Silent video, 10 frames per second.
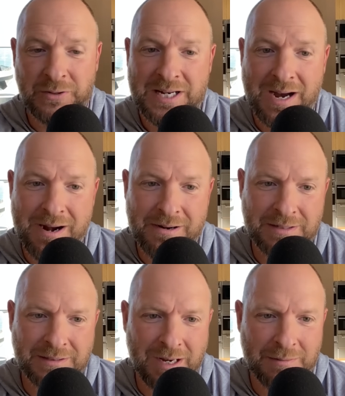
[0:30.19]

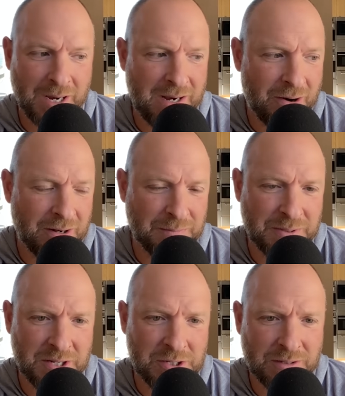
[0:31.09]
retired on my Harden
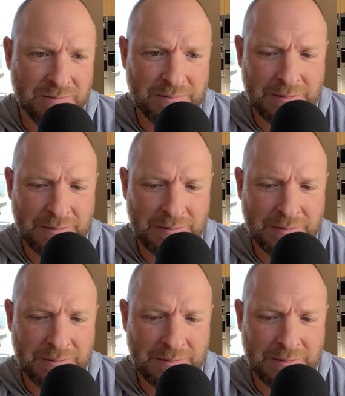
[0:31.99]
position.